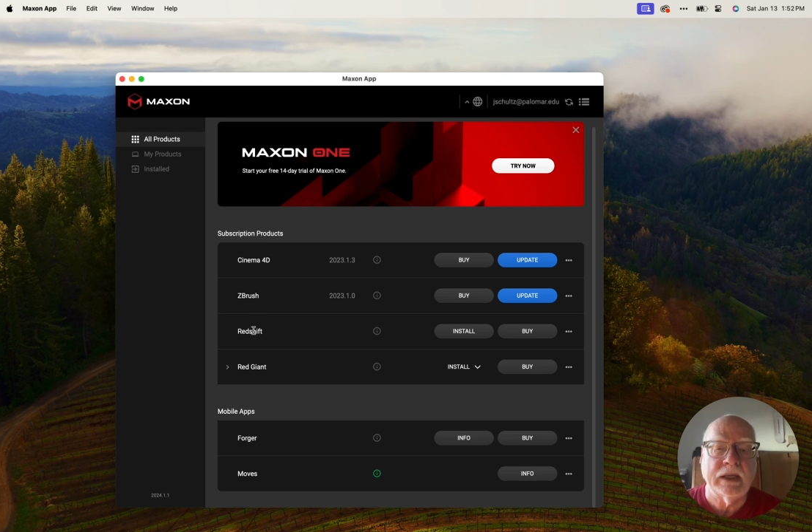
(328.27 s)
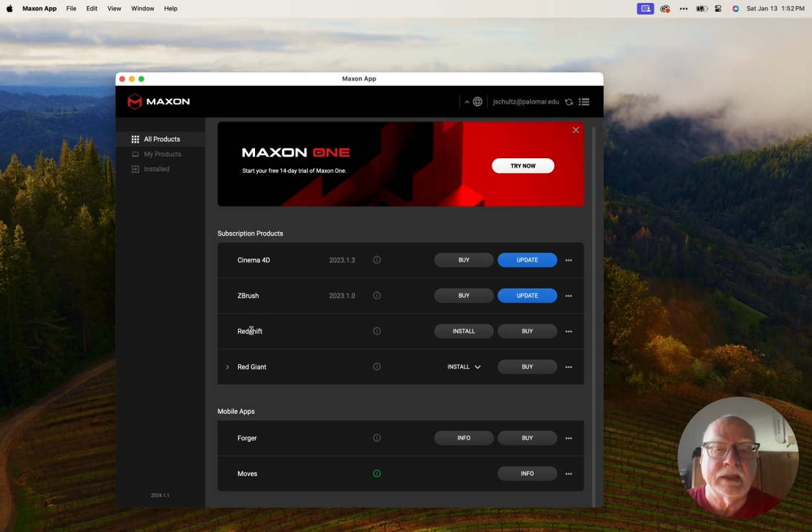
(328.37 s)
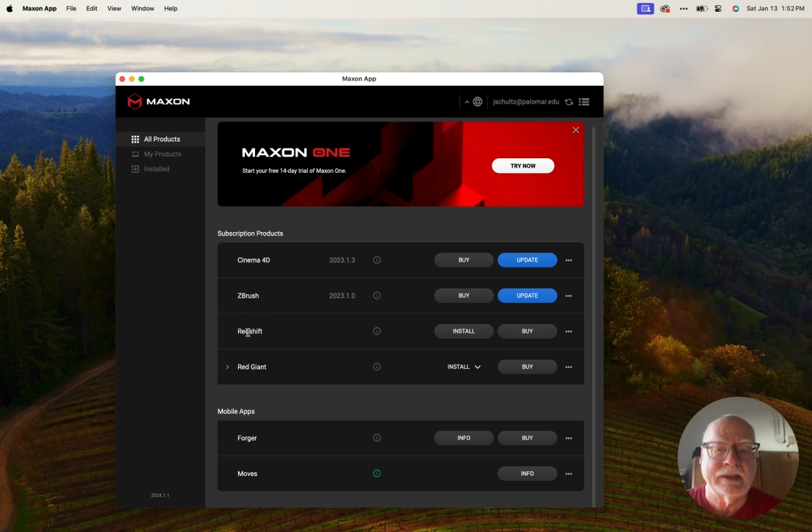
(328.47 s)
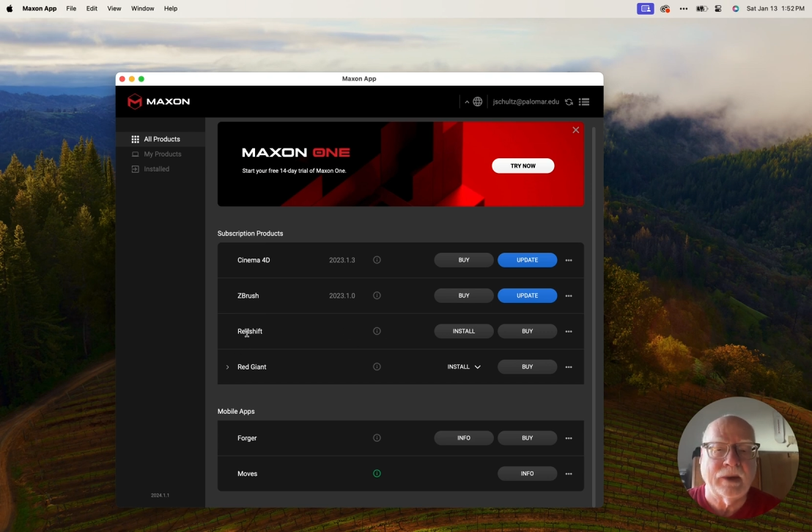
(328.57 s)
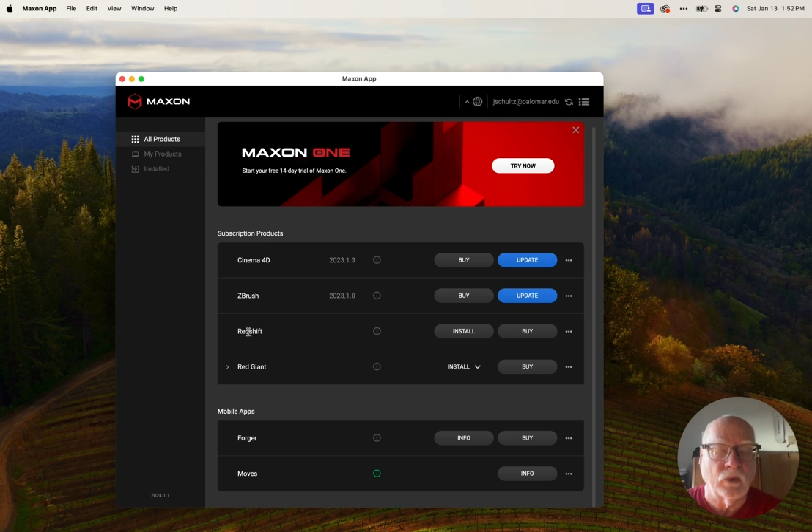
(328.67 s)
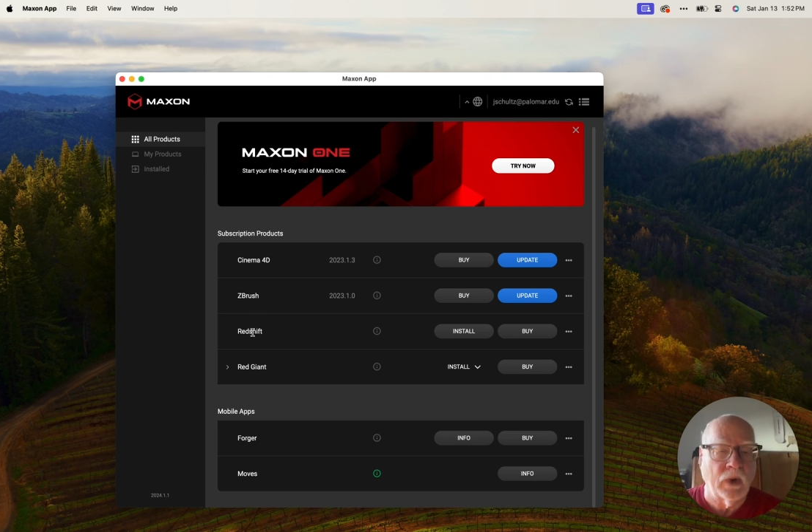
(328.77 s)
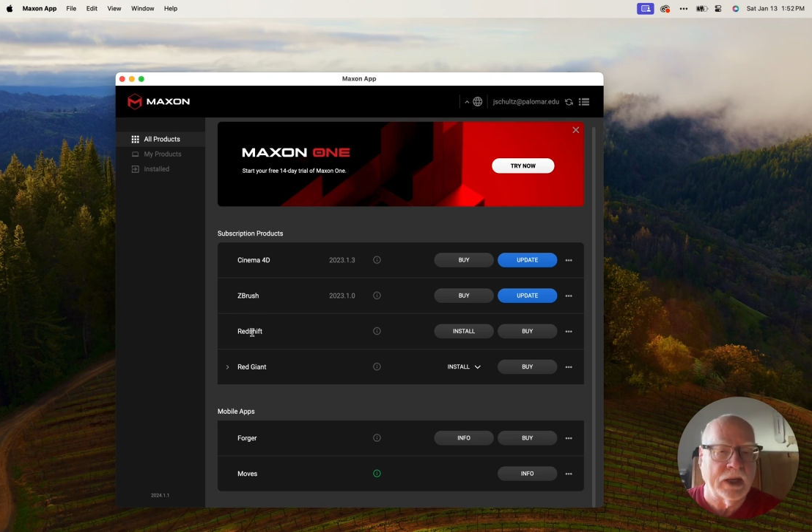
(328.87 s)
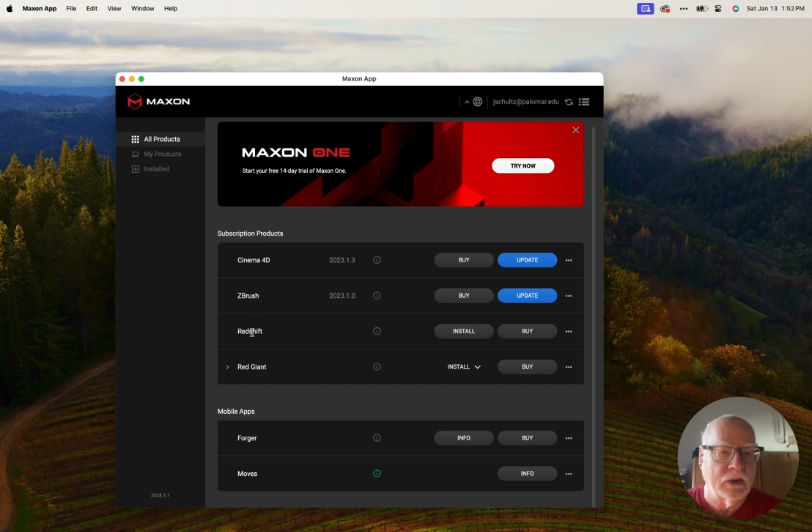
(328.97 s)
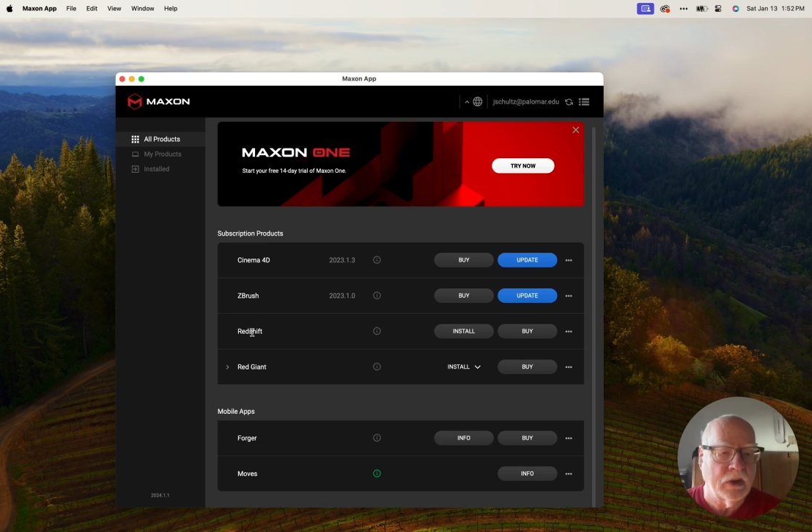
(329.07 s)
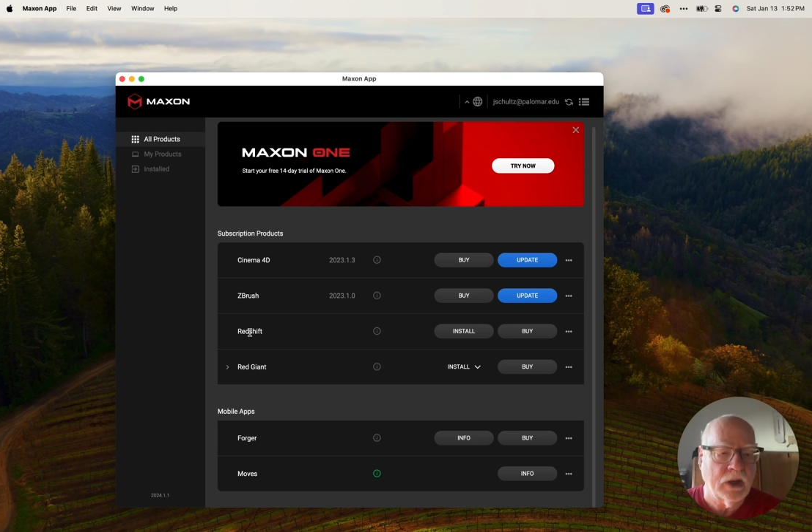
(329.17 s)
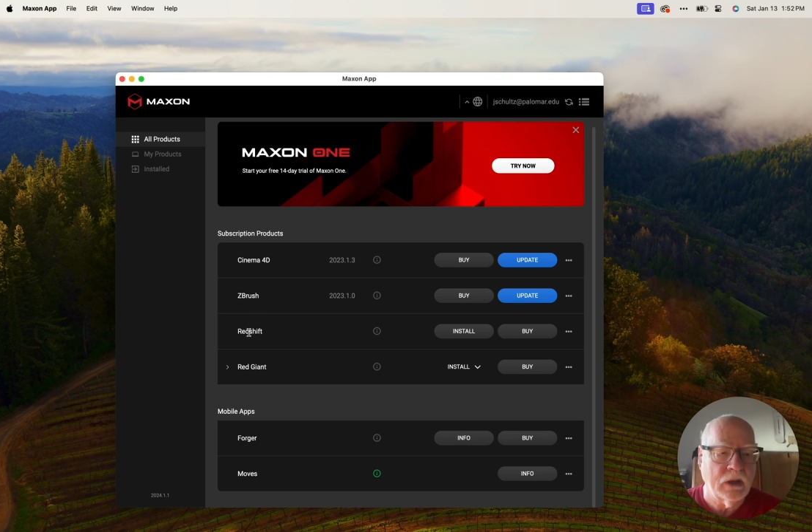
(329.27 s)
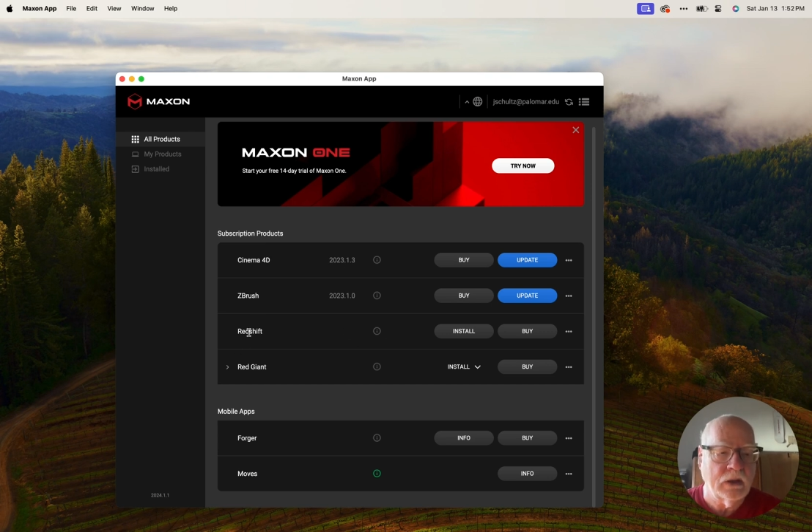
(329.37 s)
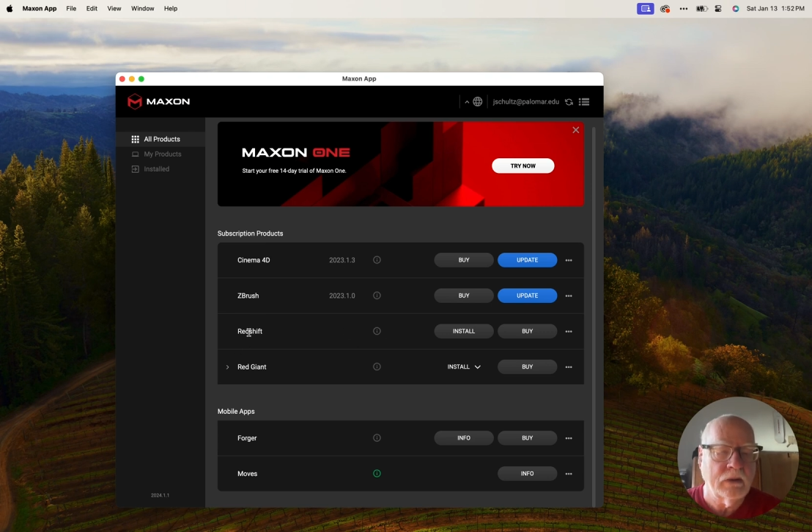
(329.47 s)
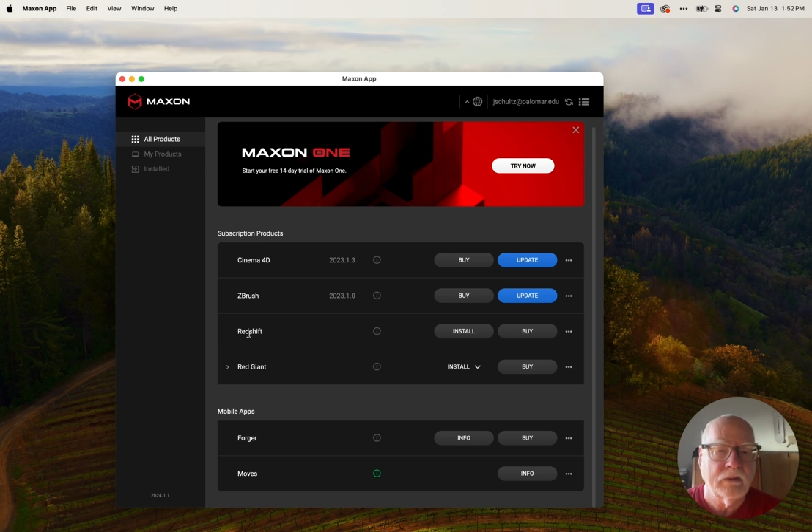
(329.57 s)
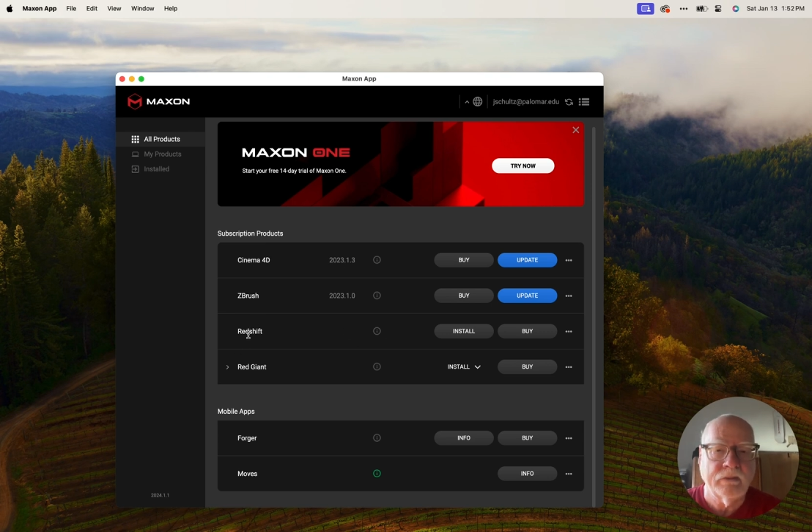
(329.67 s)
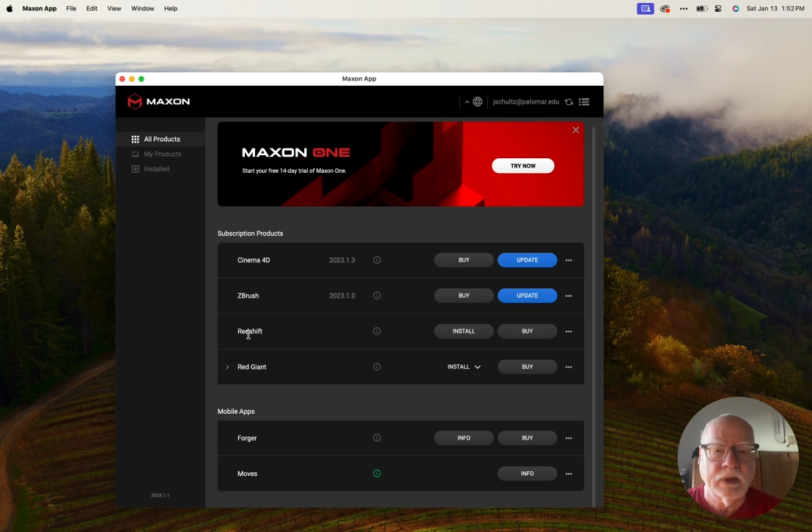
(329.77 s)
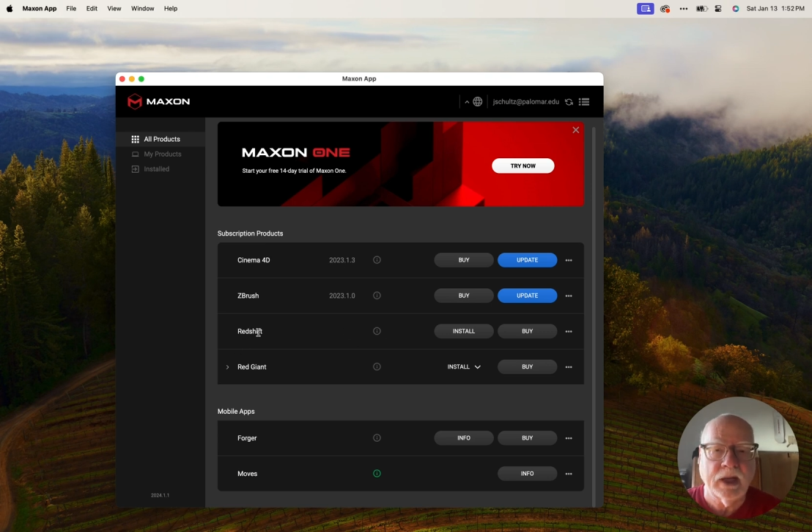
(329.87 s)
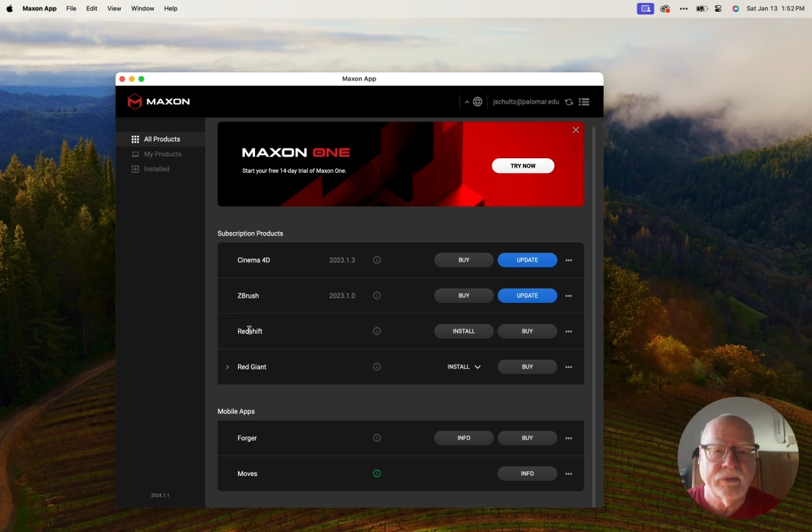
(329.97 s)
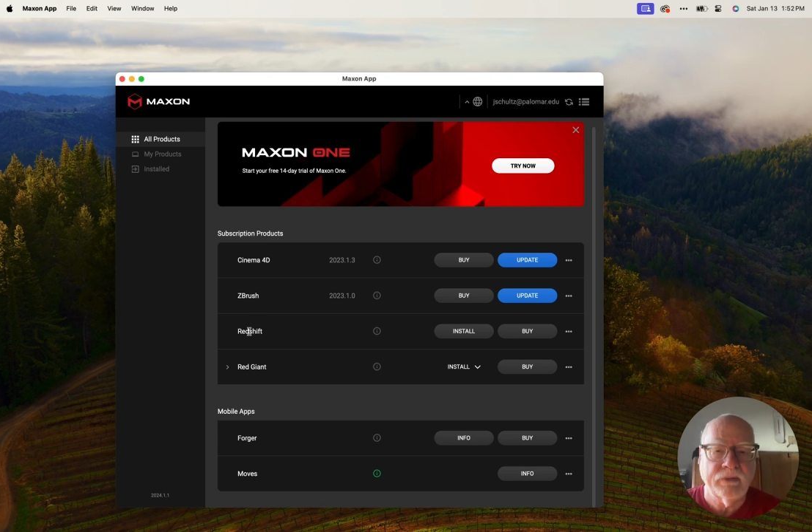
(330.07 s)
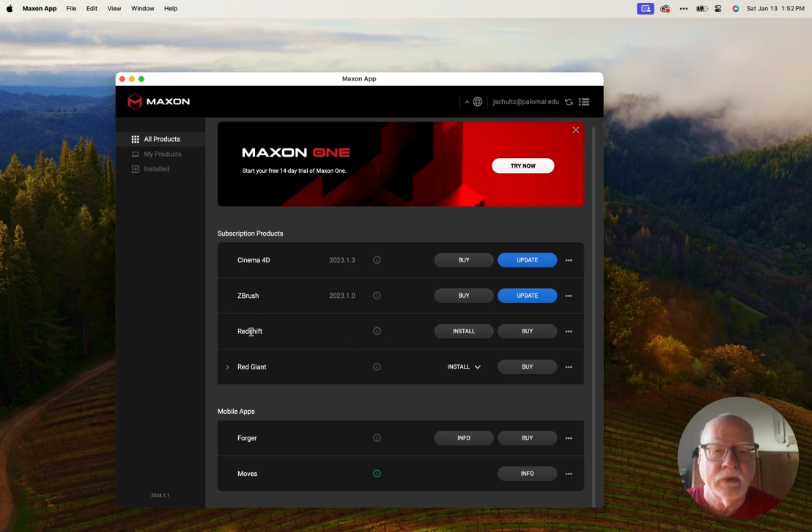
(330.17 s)
is a rendering
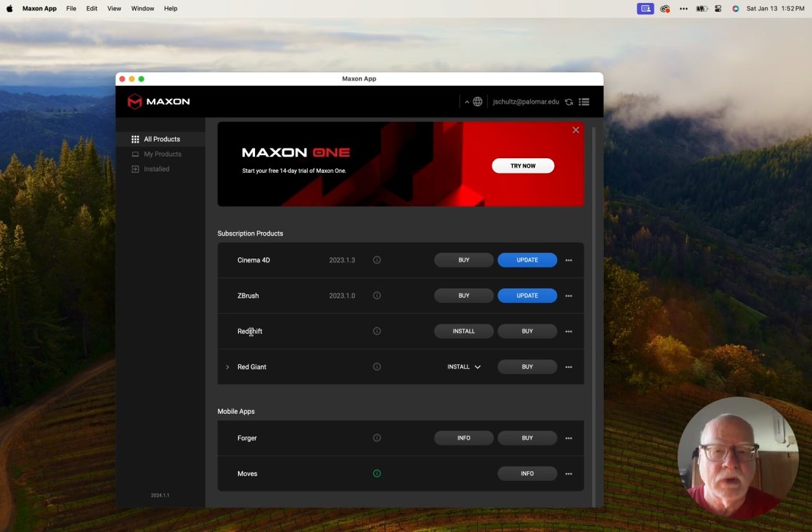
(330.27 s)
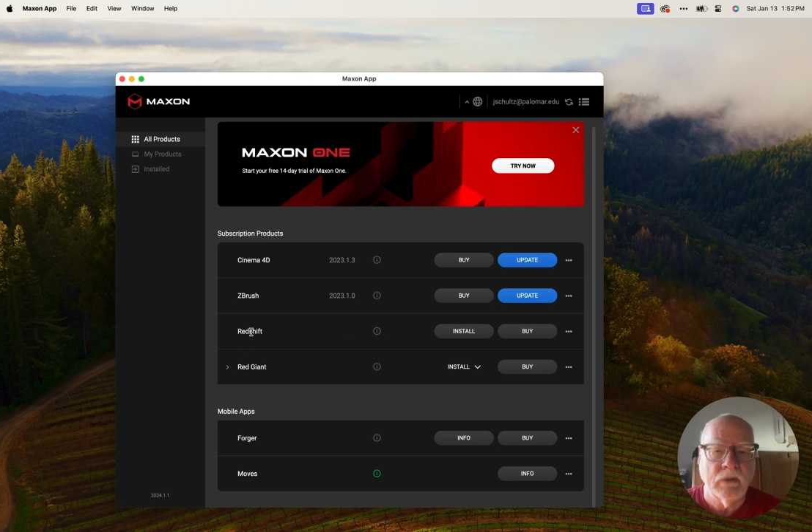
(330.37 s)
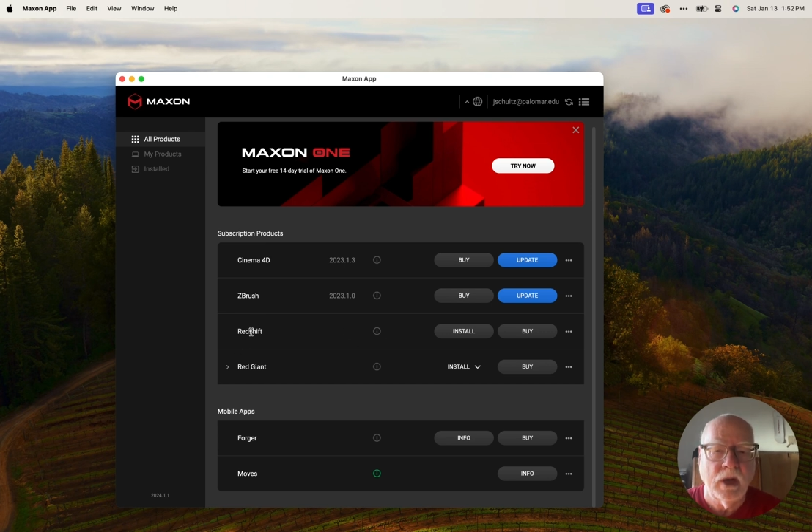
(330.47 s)
platform,